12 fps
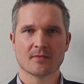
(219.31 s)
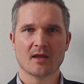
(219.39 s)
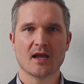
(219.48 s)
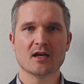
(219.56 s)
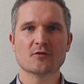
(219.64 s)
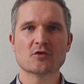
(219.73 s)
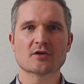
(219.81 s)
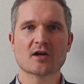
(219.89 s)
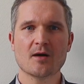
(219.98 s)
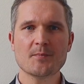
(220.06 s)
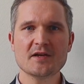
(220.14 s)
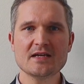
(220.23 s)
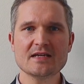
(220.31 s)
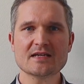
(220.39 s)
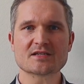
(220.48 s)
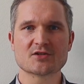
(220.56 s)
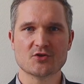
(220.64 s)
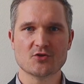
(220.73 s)
And if your company
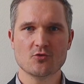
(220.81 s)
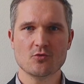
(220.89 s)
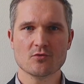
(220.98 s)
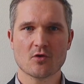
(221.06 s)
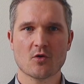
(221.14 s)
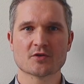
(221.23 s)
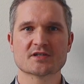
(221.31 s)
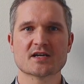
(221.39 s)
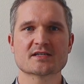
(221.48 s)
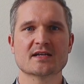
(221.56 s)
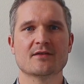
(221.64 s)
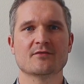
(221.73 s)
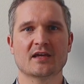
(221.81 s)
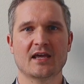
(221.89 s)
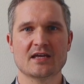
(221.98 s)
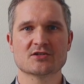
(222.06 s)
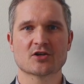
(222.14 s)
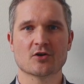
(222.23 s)
is new or doesn't have a
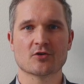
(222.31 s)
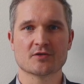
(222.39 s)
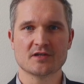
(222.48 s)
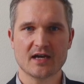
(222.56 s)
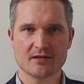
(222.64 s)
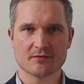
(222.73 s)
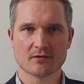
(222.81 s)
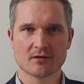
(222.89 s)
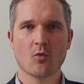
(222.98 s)
cage code yet,